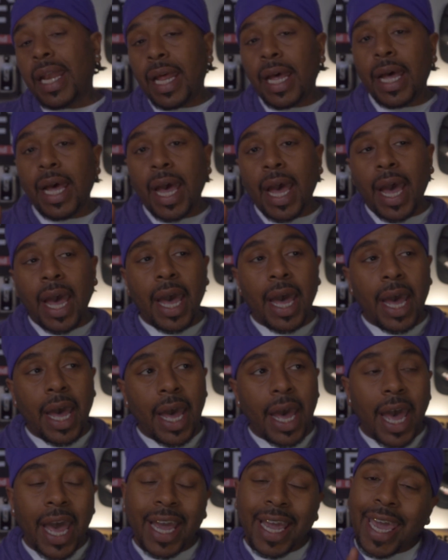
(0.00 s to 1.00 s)

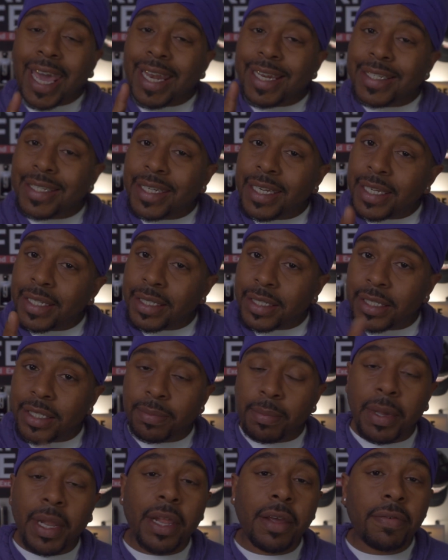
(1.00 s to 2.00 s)
I got a chance to
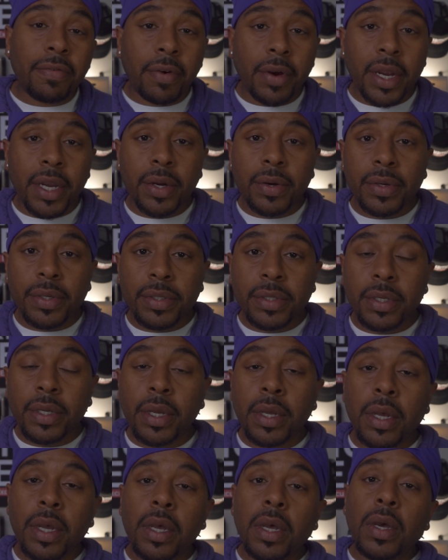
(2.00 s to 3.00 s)
smell that fragrance.
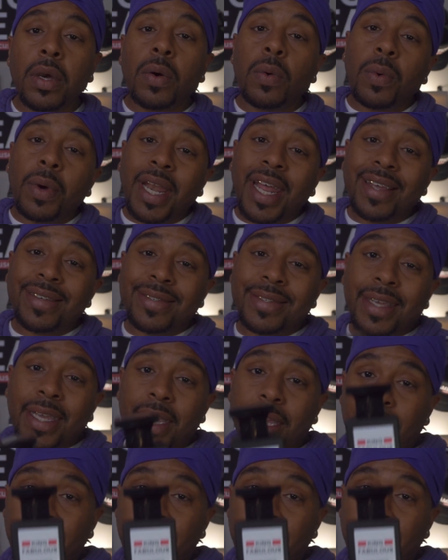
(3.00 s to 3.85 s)
When I say